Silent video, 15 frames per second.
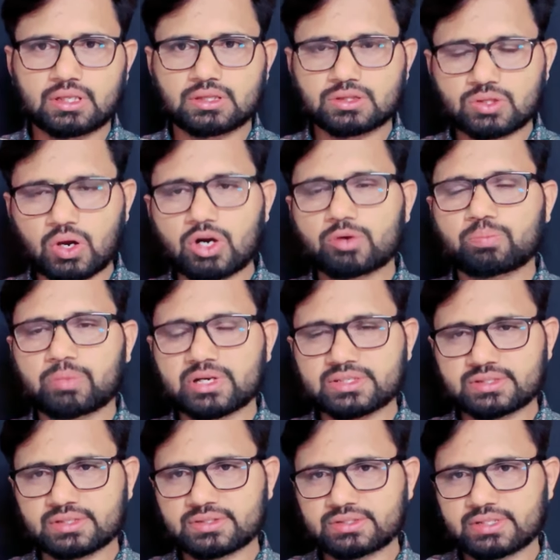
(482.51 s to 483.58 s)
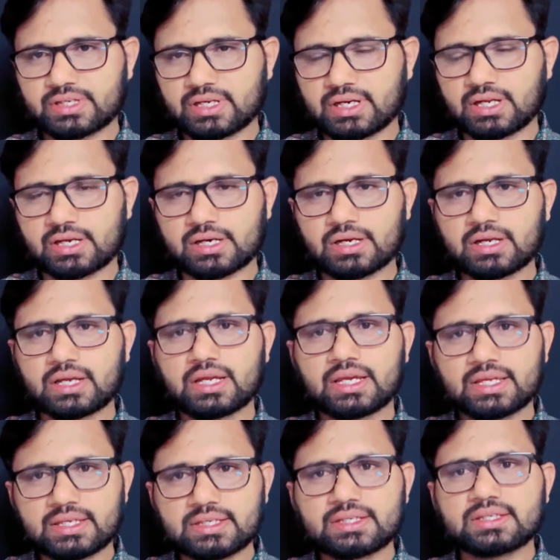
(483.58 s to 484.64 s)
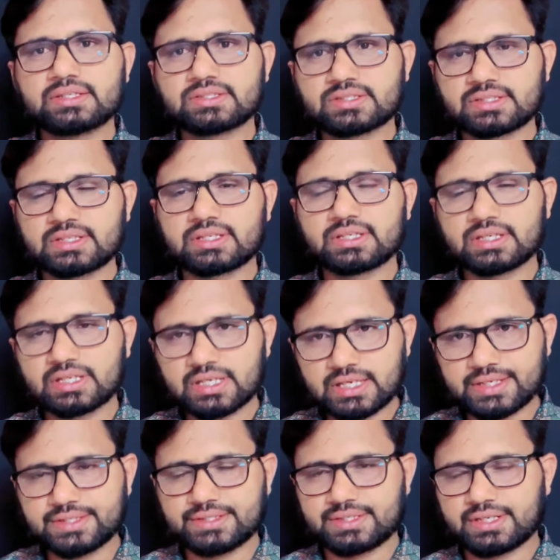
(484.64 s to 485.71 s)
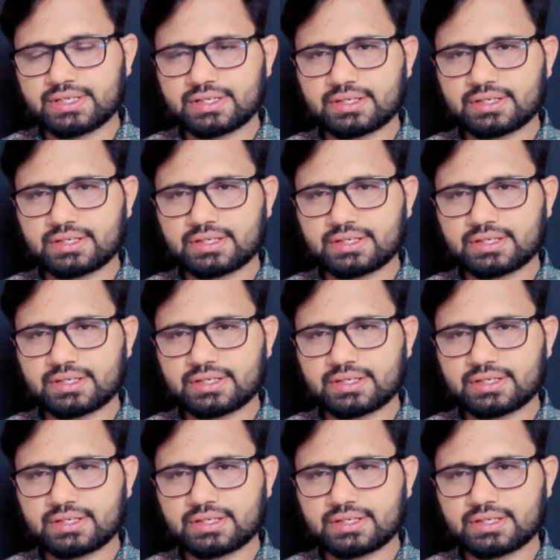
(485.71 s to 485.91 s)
Third person singular. He, she, it.